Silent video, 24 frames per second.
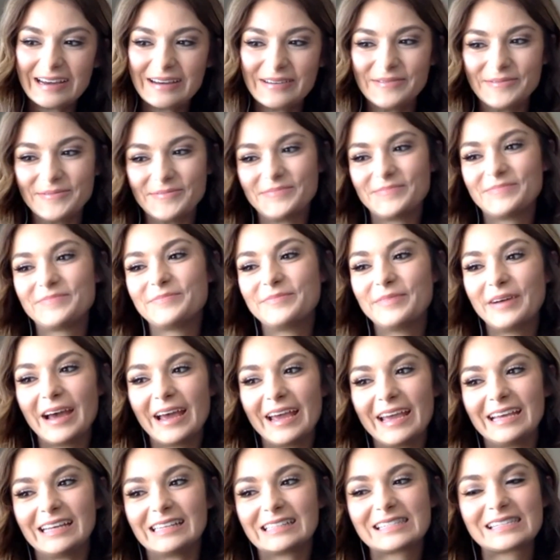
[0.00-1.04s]

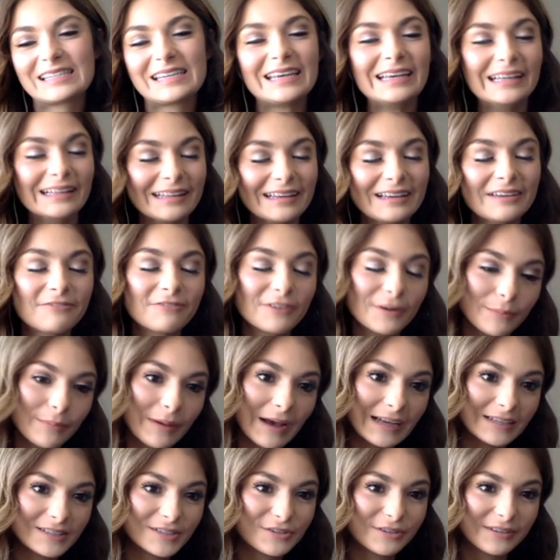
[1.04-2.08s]
But it's healing
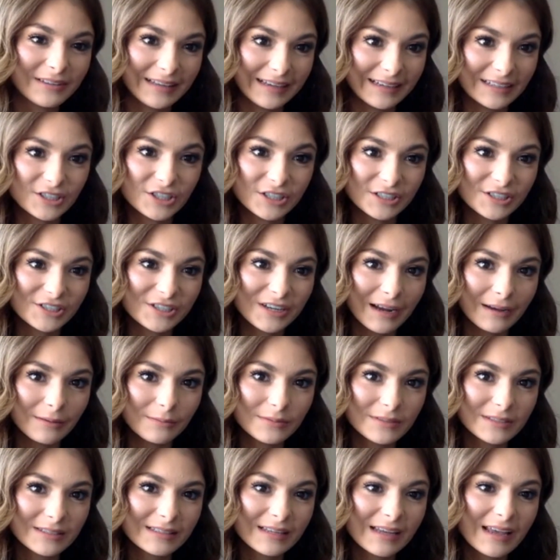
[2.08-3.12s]
from past
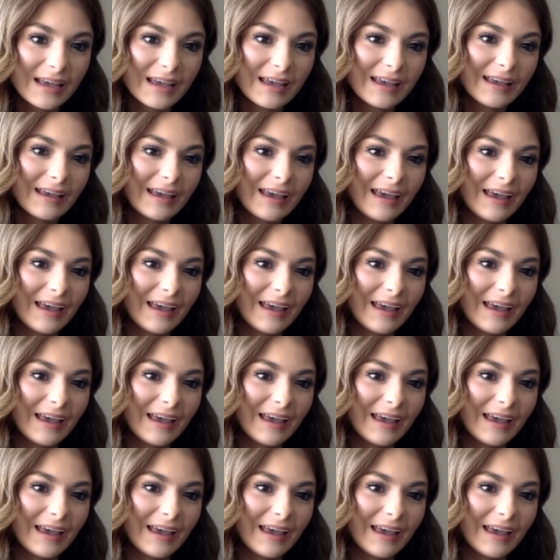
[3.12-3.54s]
relationships.